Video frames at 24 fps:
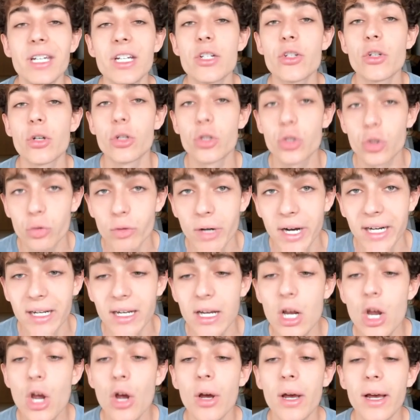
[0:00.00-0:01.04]
is on track
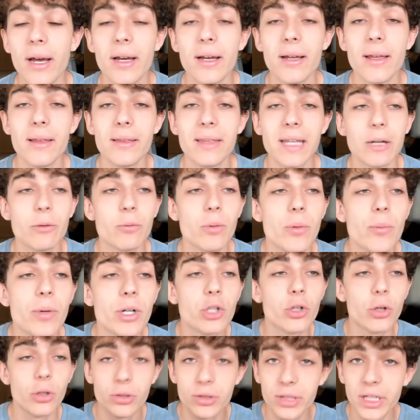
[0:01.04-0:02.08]
that we will
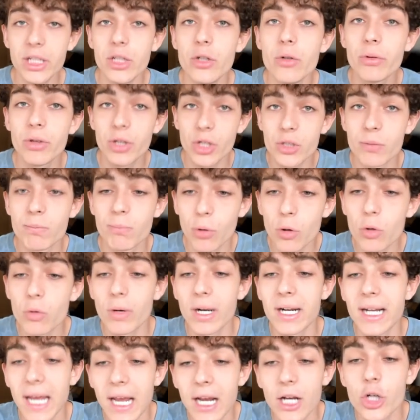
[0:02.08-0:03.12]
continue this bull
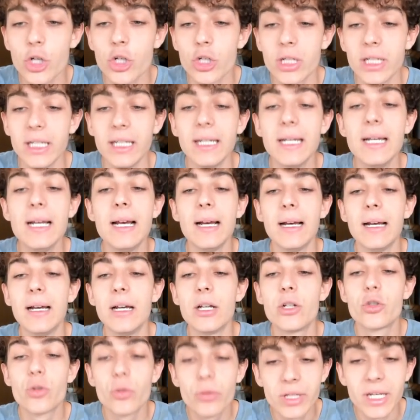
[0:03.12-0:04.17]
run actually
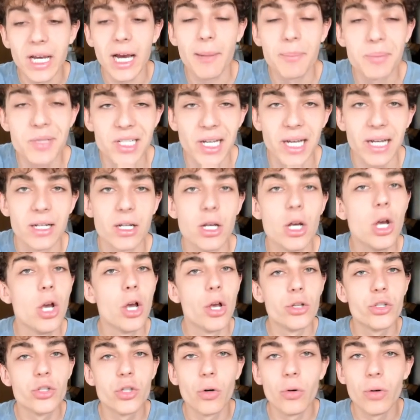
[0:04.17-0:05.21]
to the upside.
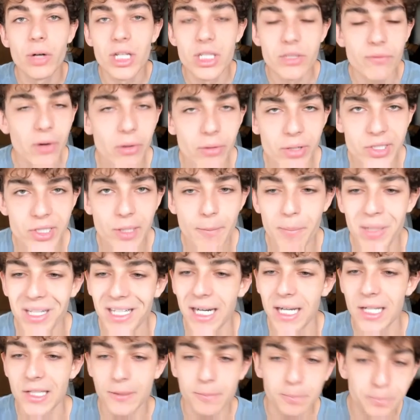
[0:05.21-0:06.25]
So it's very simple,
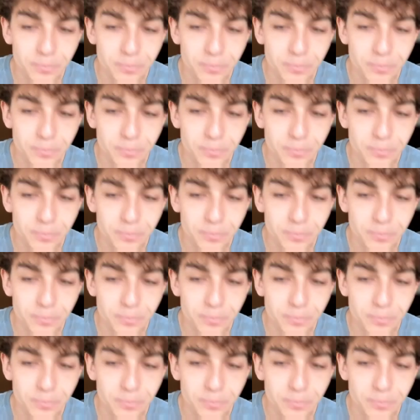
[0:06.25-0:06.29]
guys.